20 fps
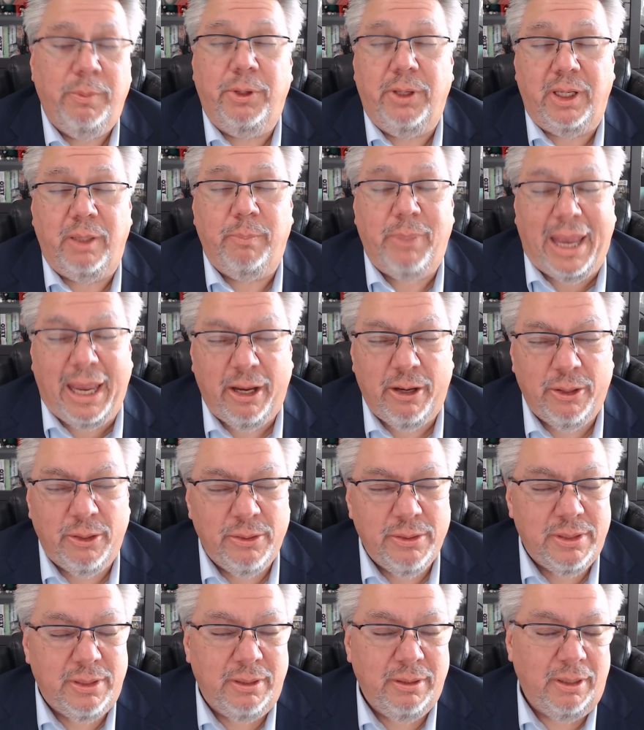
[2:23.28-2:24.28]
community
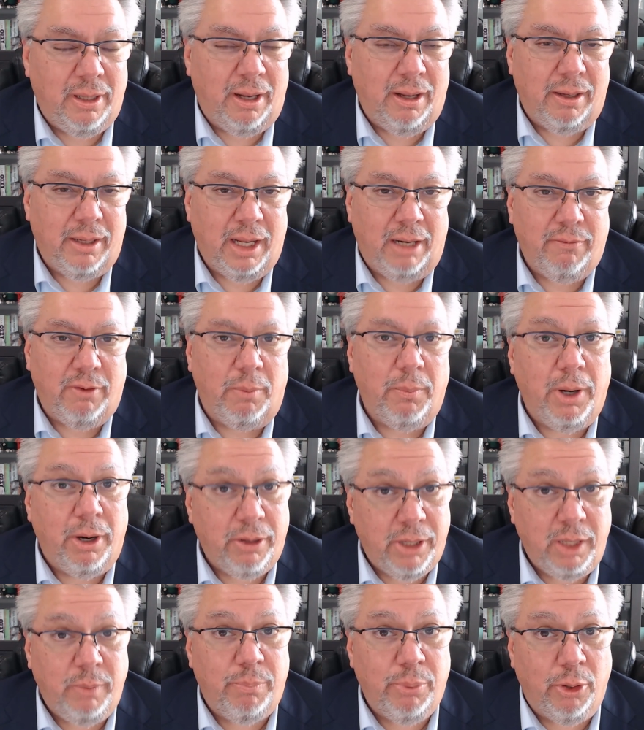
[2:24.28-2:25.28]
bankers, kind of our
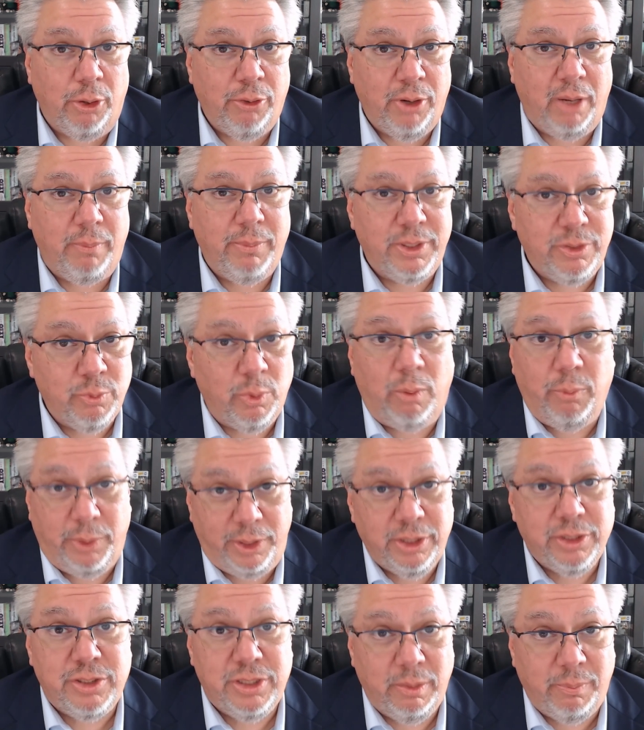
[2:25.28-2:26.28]
marquee program is what we
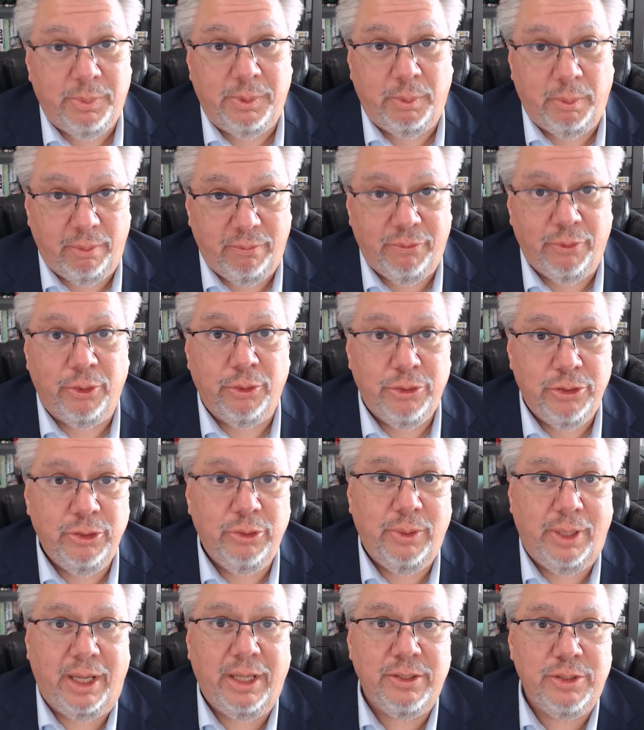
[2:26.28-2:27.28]
just simply refer
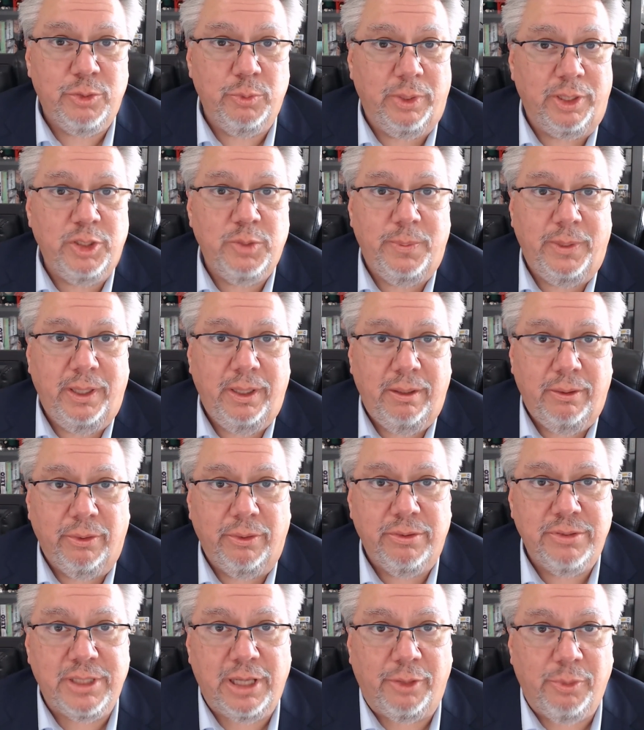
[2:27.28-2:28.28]
to as SWGSB, or
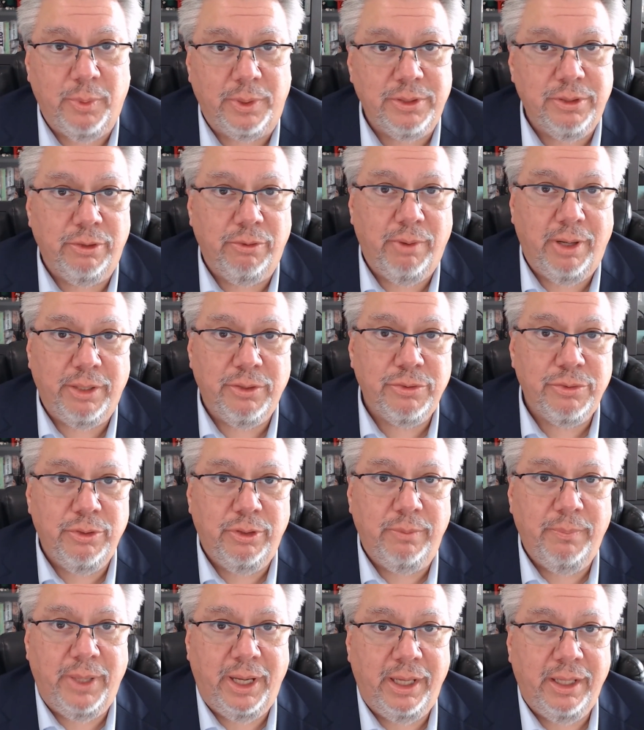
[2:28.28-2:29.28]
the Southwestern Graduate
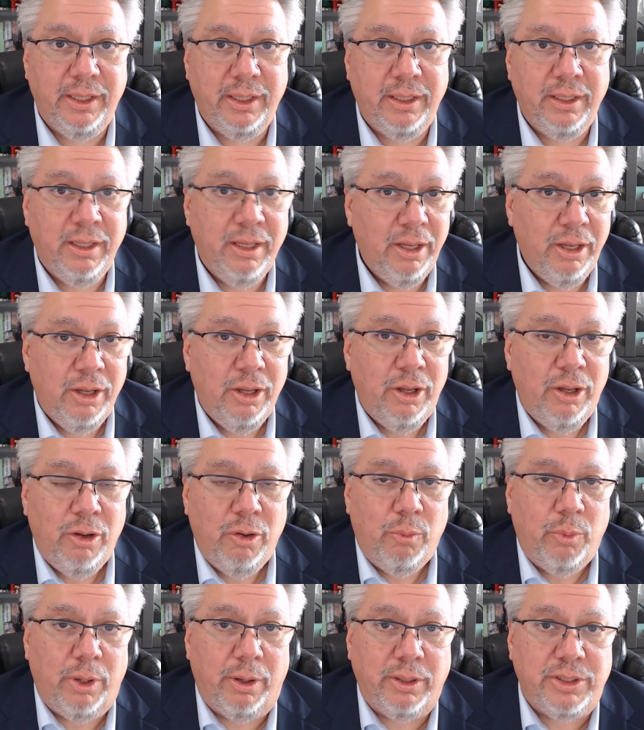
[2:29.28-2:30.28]
School of Banking,
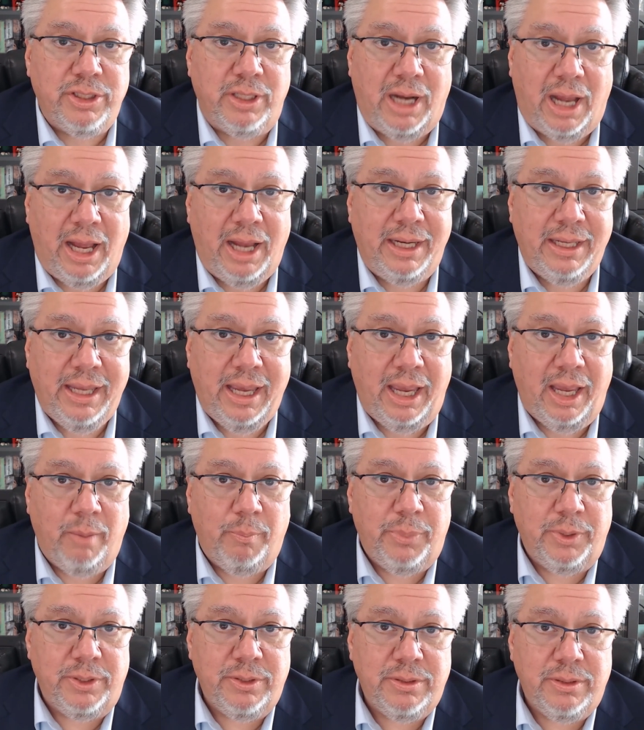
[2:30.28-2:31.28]
where it's an
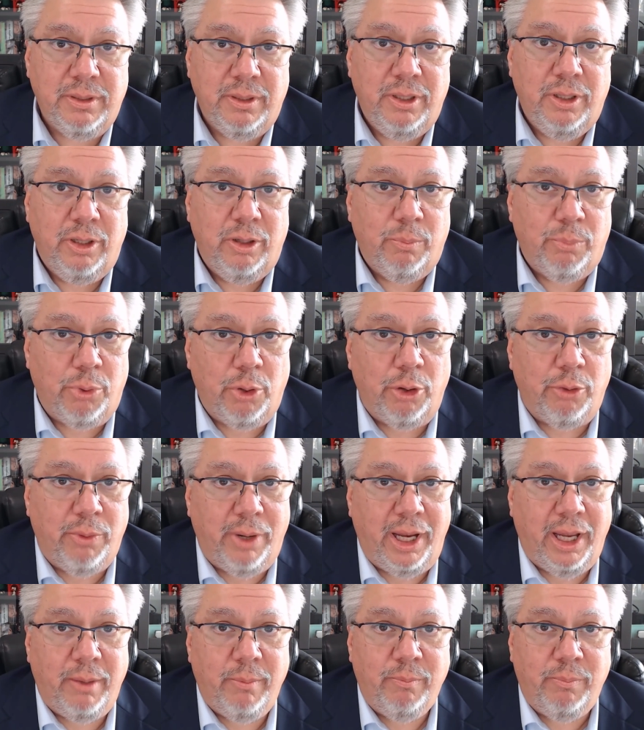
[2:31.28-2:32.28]
on-campus
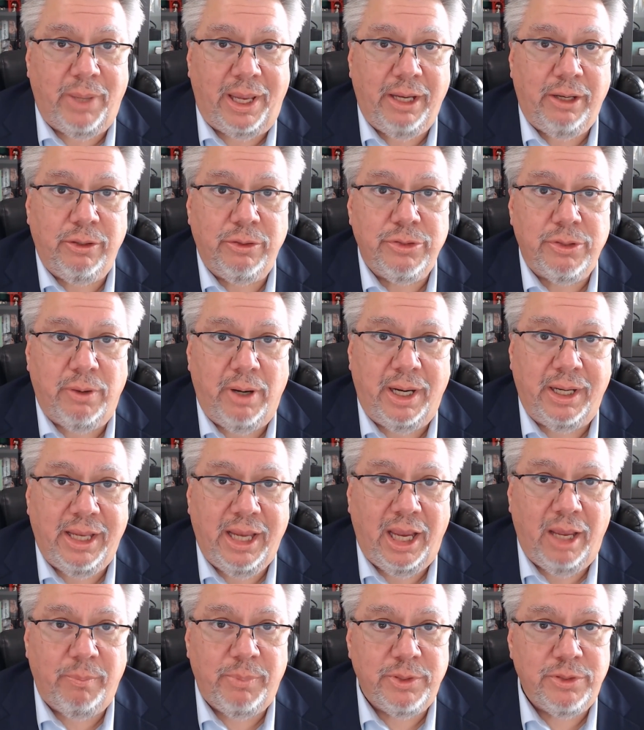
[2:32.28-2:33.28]
program. Bankers are on
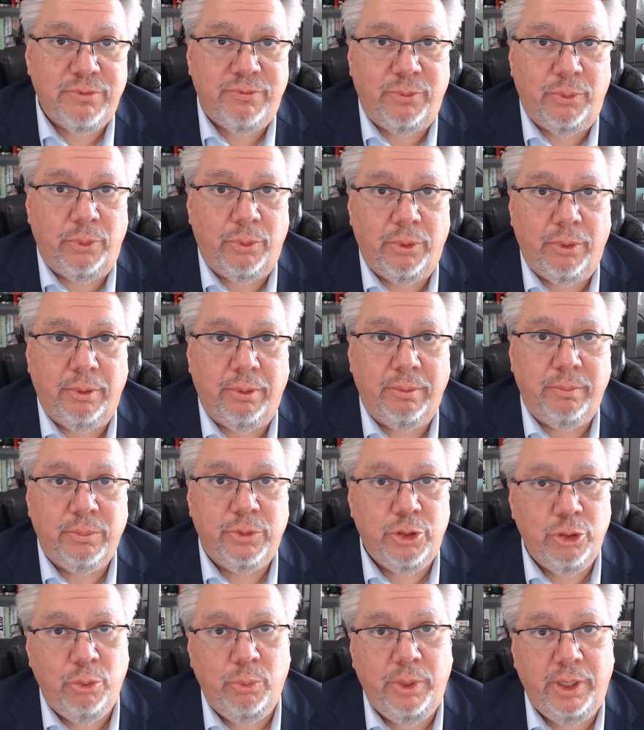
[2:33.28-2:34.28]
campus for
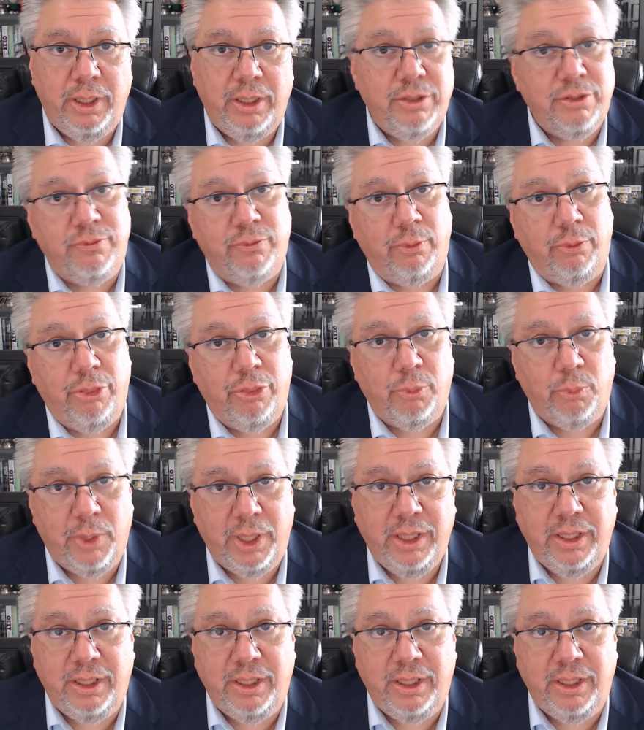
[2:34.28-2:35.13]
2 weeks for 3